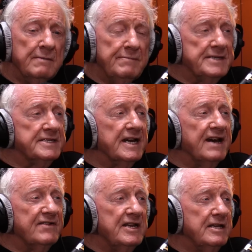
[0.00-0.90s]
Best thing I
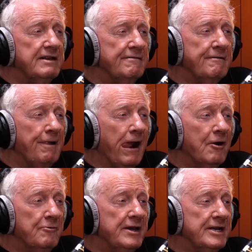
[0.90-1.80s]
ever did.
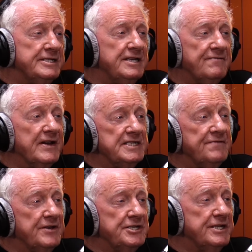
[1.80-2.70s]
Really, do you fancy
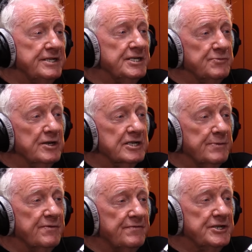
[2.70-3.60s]
fishing in this World
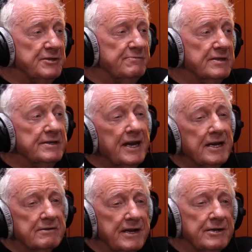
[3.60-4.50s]
Cup at Fisherville? Yeah,
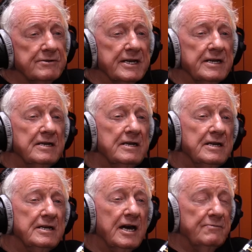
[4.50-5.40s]
great, okay.
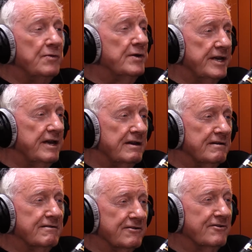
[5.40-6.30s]
And we won it.
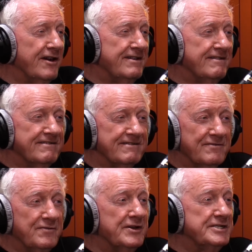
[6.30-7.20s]
Great.
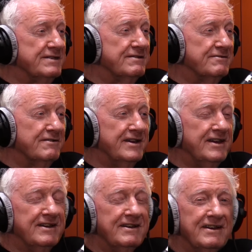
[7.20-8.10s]
First of the 3.
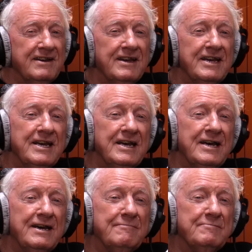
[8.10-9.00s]

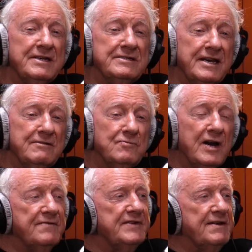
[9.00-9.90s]
And then,
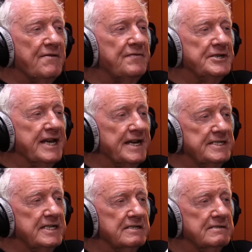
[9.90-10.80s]
why have you never fished
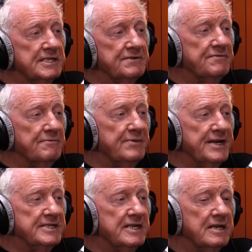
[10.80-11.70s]
Cassian? This was from
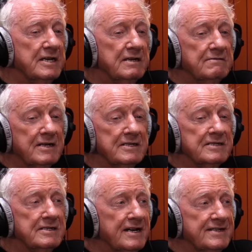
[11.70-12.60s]
Briggsy. Well,
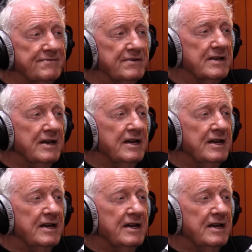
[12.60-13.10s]
I never...